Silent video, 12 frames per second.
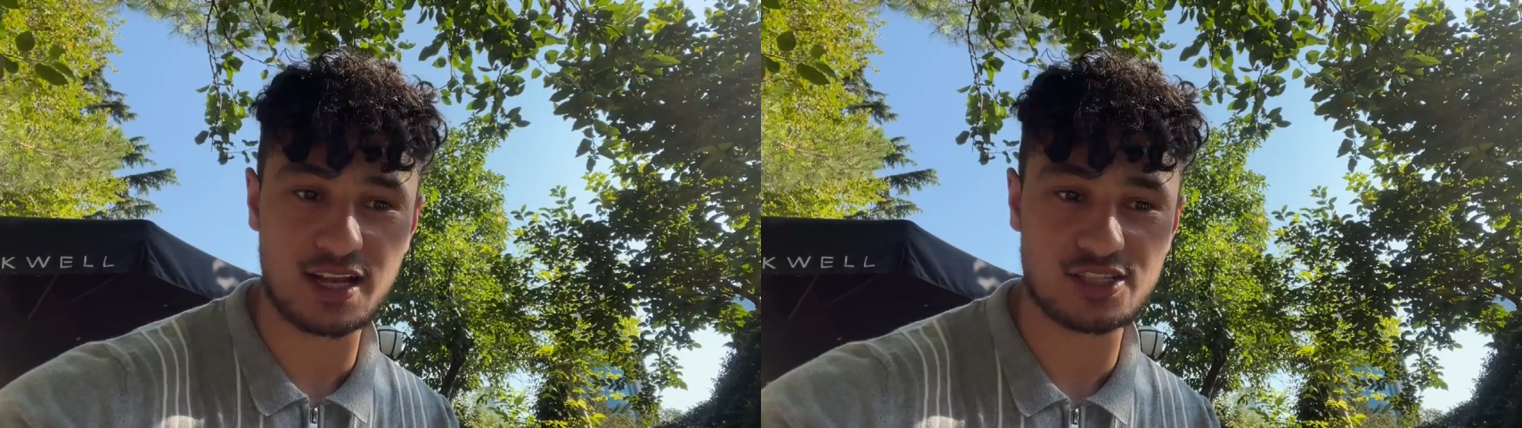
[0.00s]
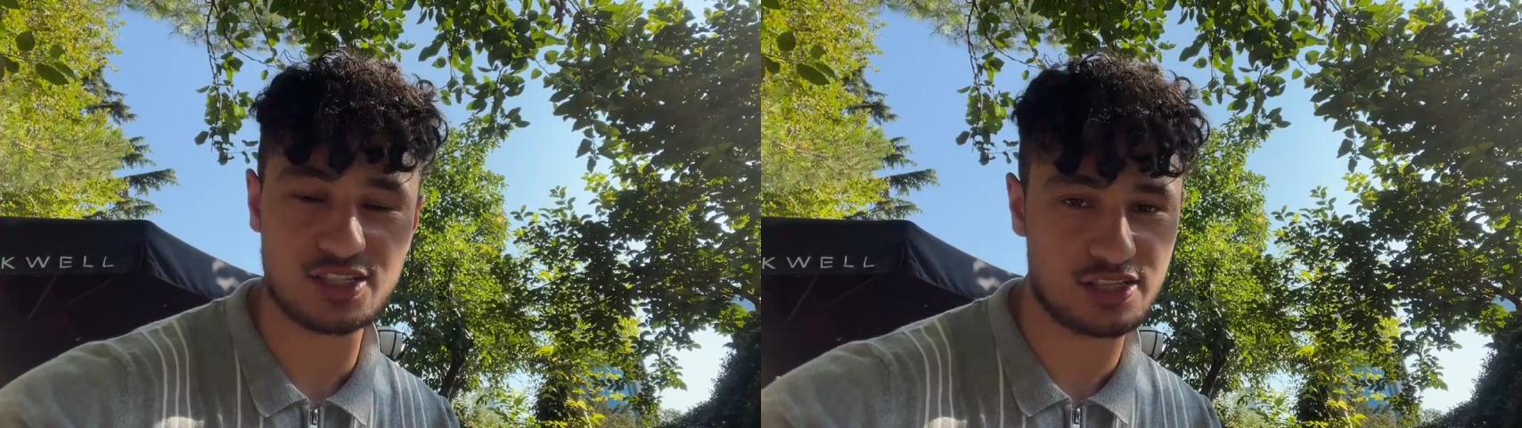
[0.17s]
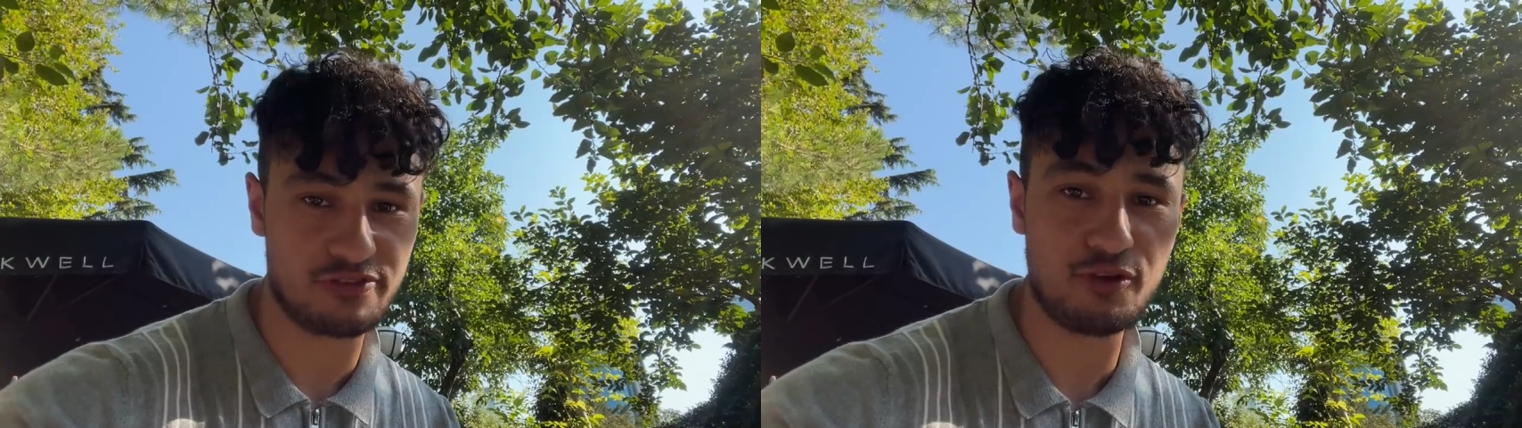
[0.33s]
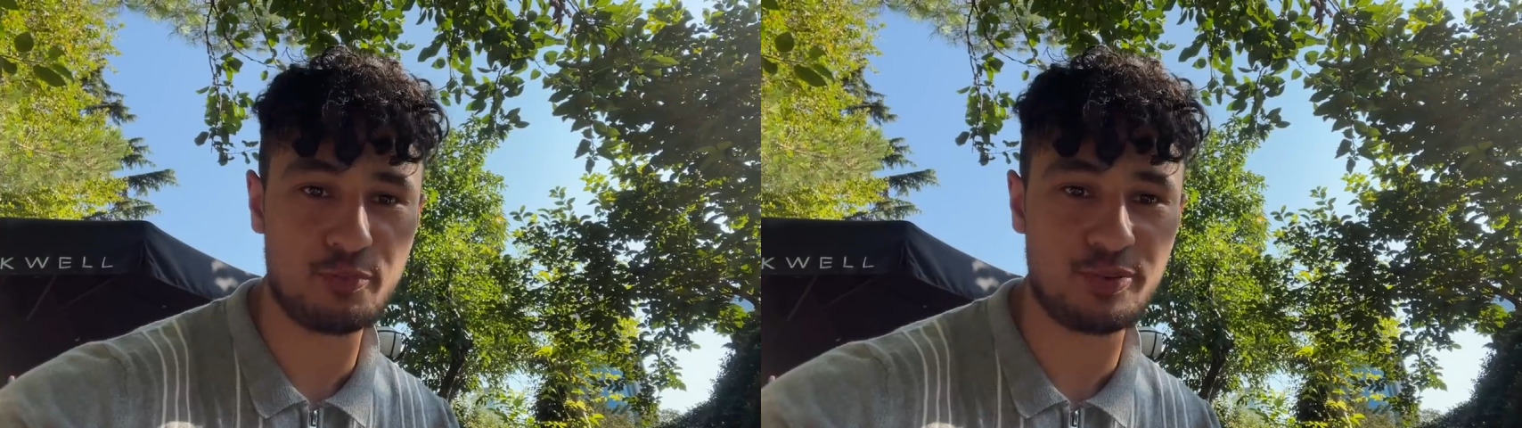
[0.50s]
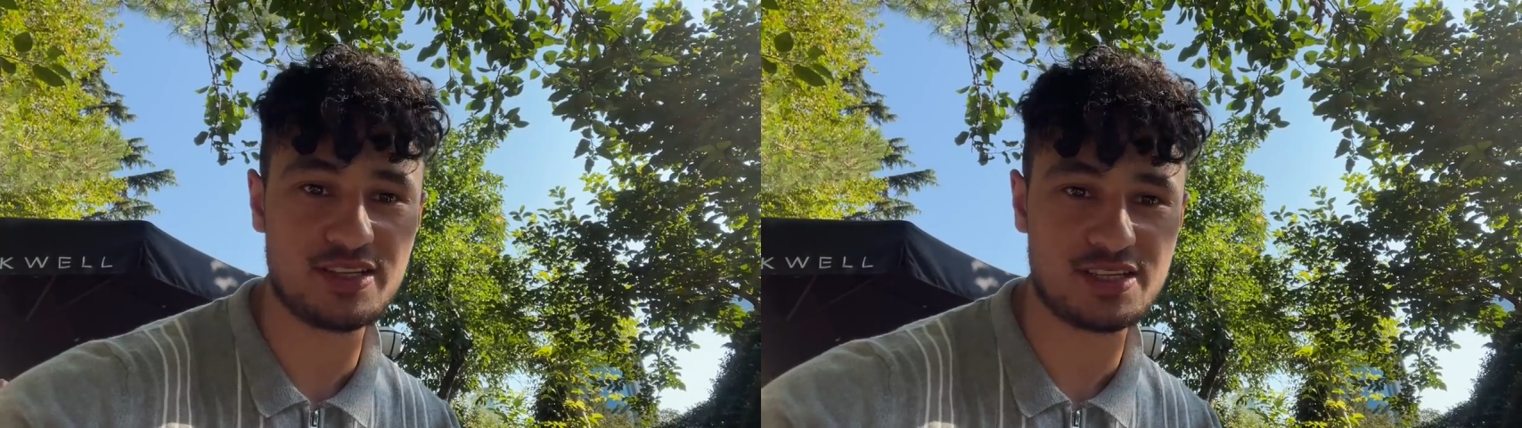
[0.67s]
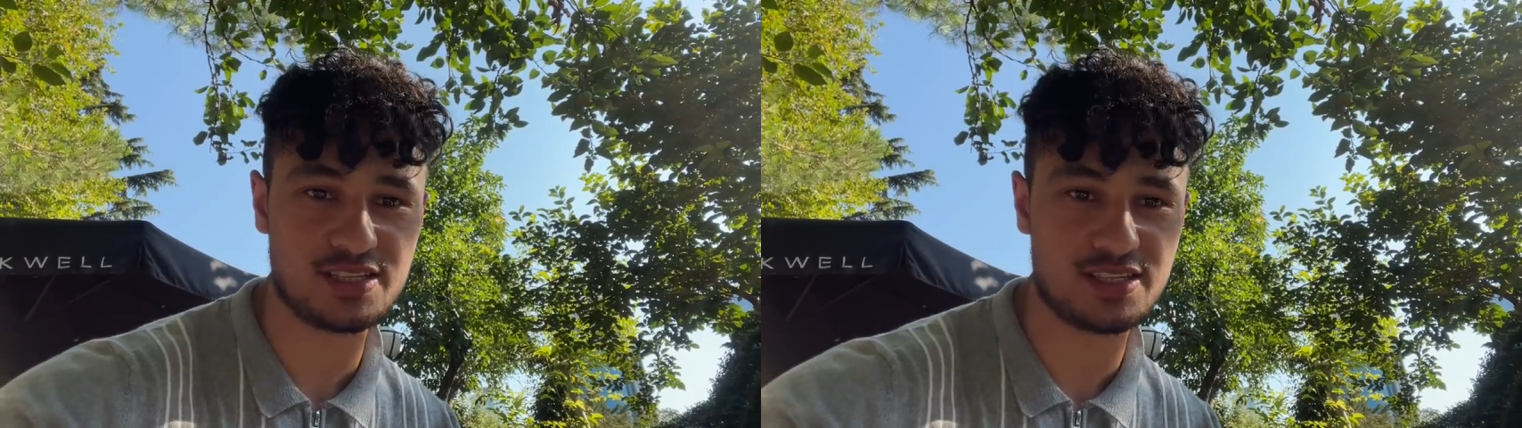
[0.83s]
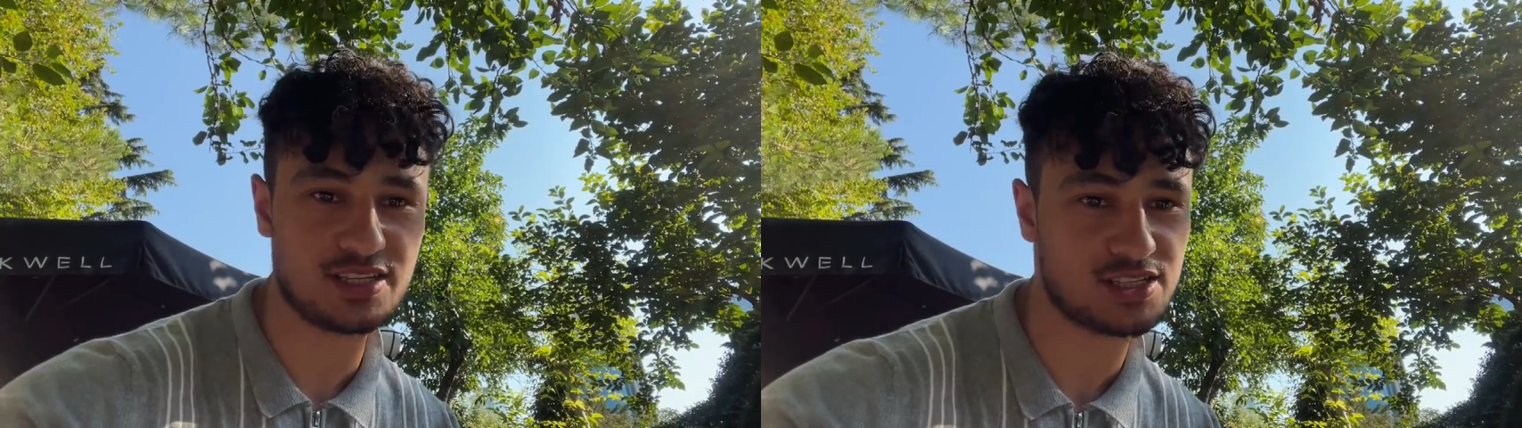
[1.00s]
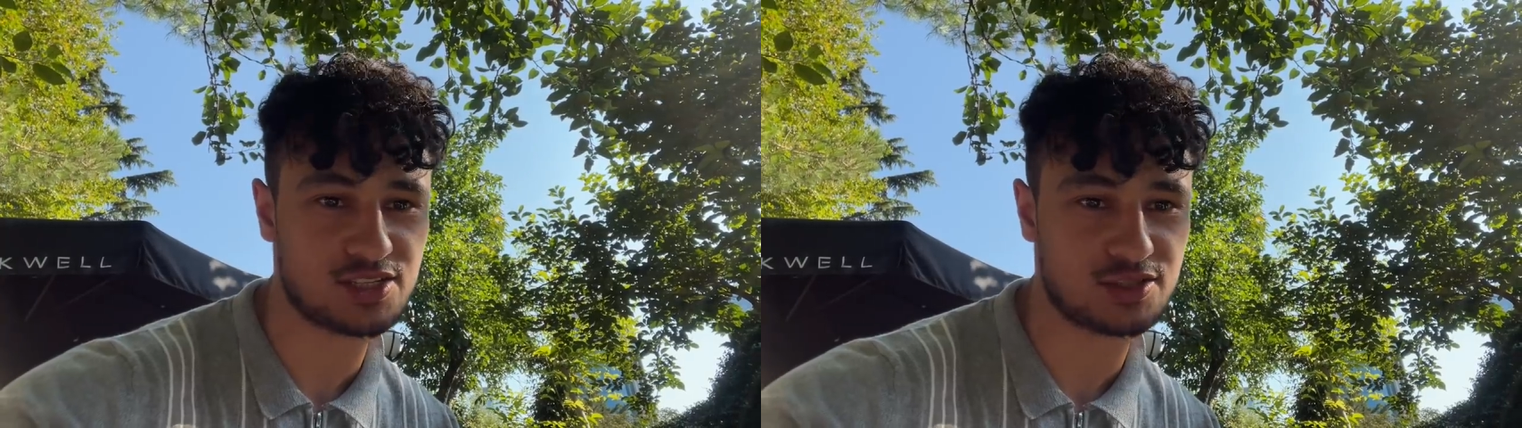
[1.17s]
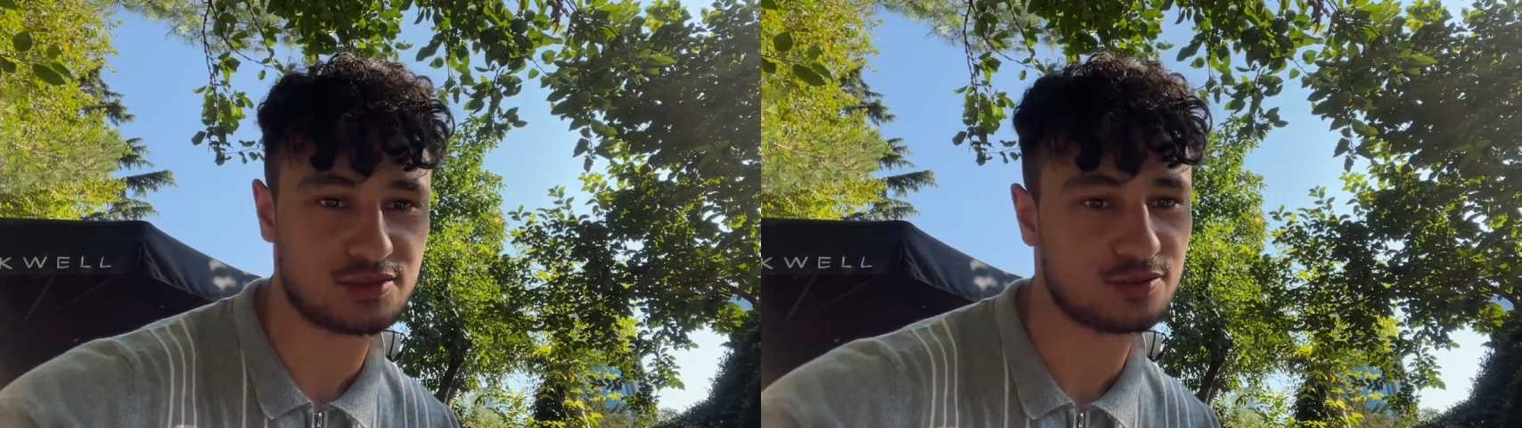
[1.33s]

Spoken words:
because there's a few pieces, there's